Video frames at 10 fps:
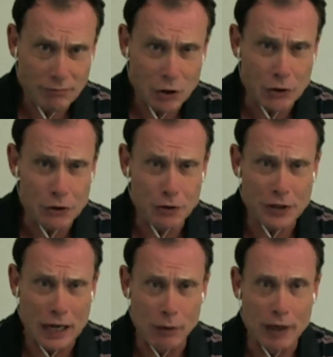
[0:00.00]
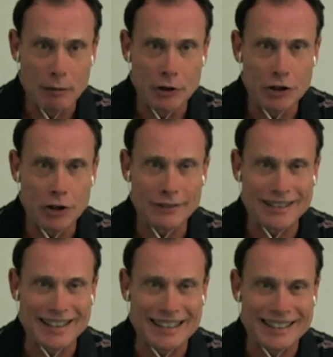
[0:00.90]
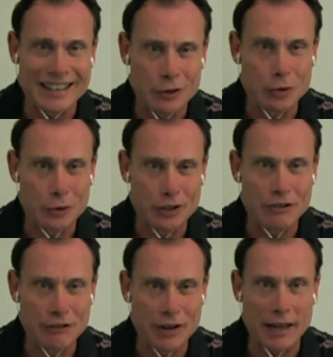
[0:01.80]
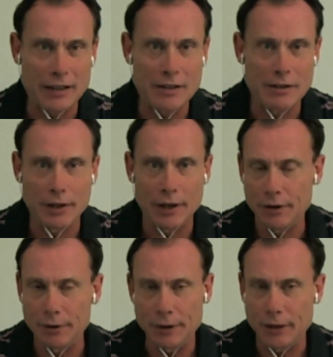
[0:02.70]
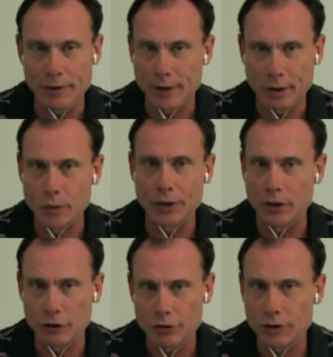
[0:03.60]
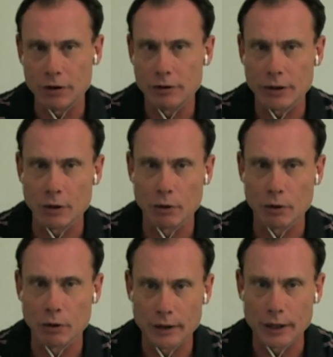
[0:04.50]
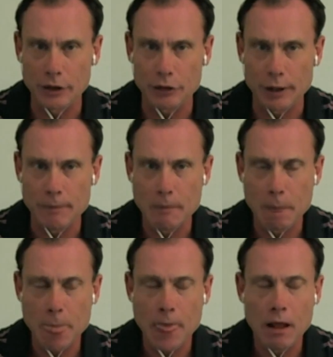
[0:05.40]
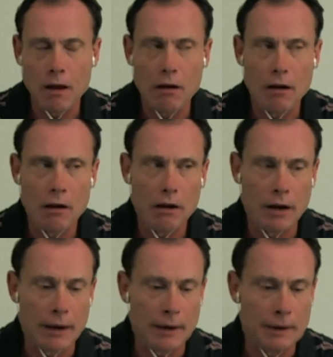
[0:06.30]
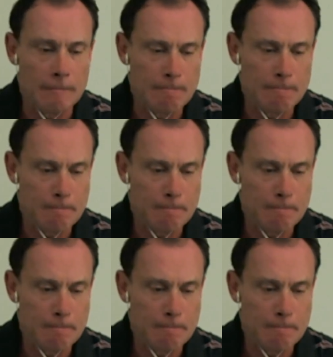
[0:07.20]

you can do it that way. But you have to think that through in advance. You can't do anything in arrears in, in Google Analytics, right? Um,